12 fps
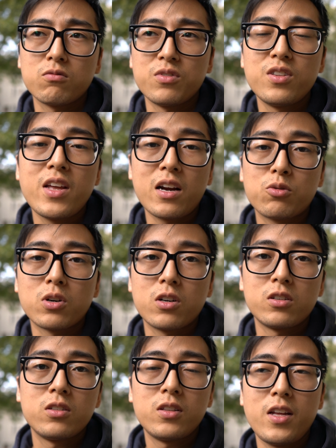
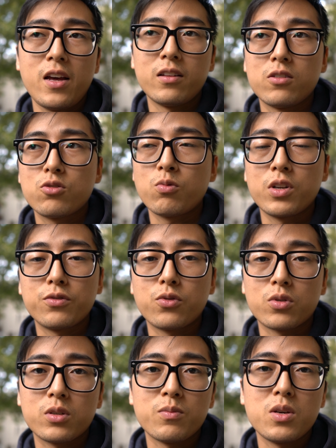narrower than
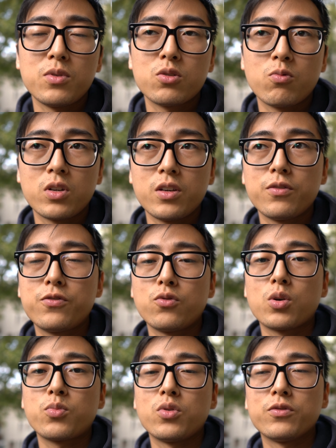24, maybe
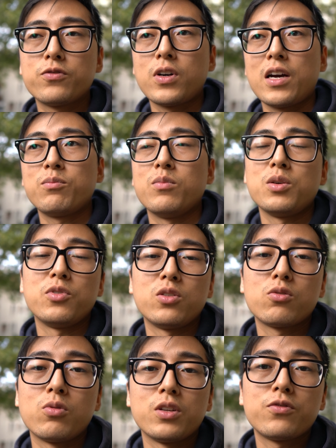24.5, maybe
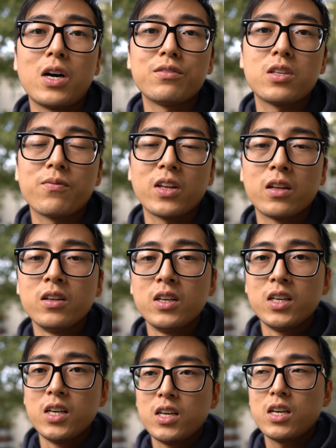25 something,
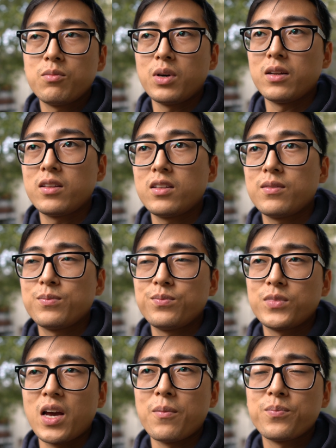but
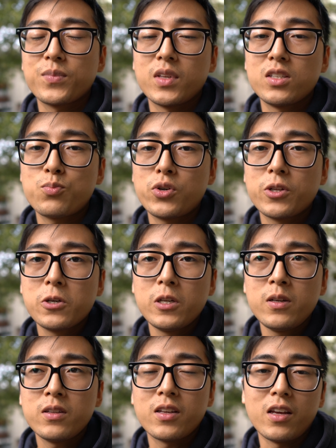yeah, it's pretty
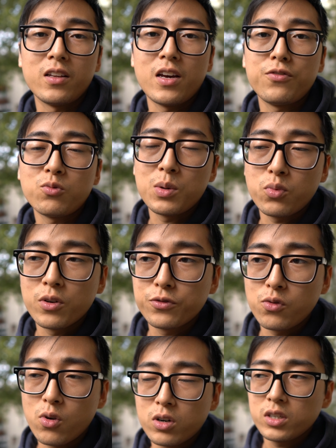good. And
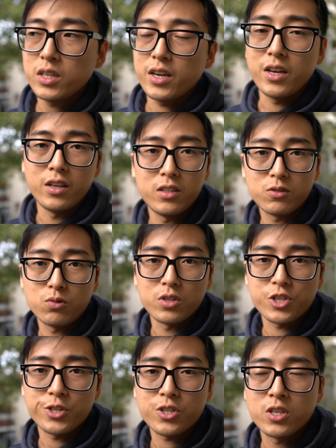f1.4, it's
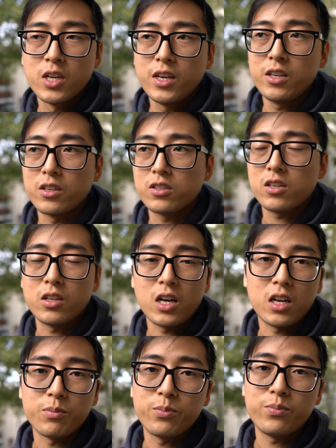gorgeous. You can see a
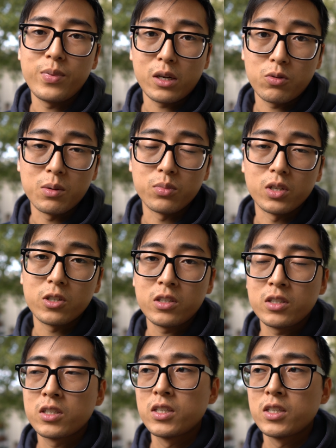lot of background blur.